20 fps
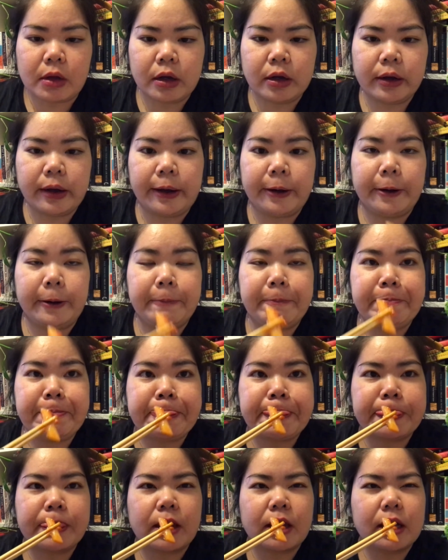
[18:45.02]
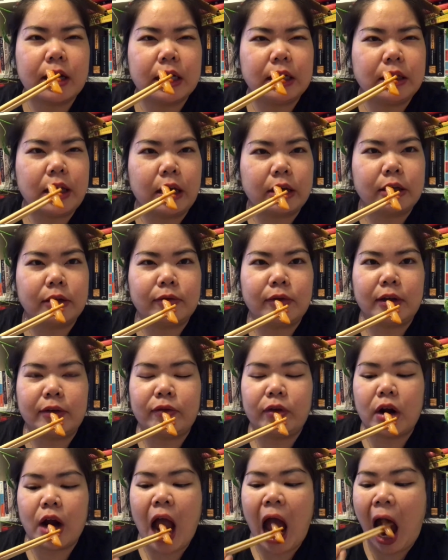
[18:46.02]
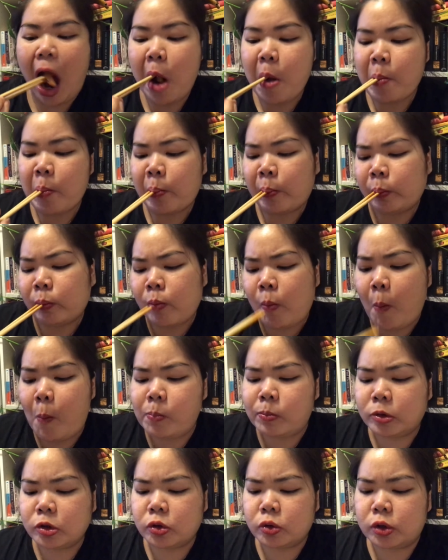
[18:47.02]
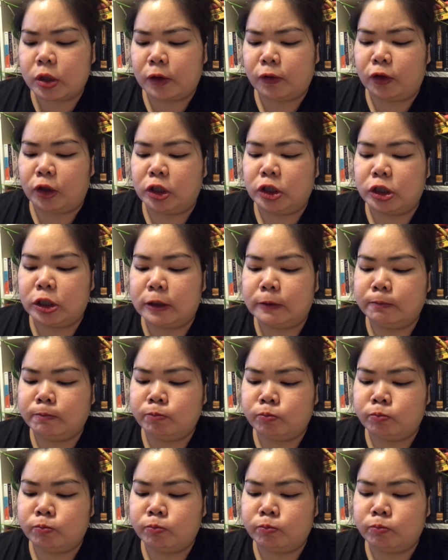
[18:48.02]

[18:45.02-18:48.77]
Kind of lacking flavor. It's okay for instant.